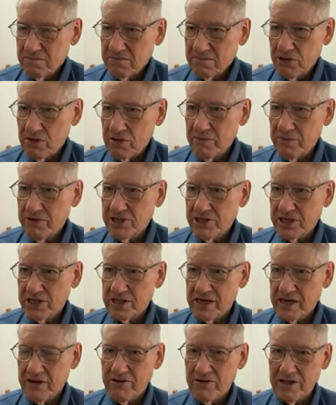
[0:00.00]
The only music
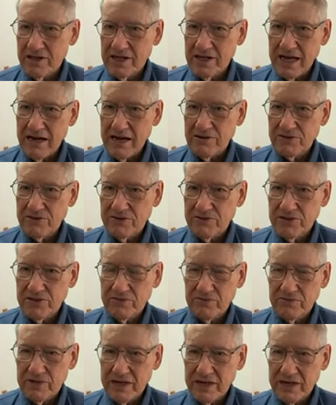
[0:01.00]
that I heard in the house
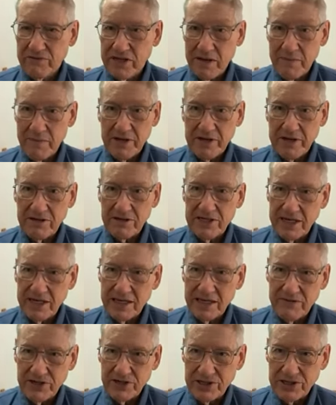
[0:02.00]
was whatever they played on
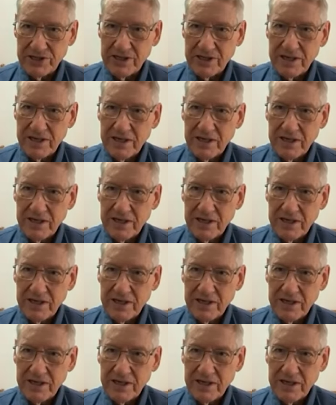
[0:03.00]
television.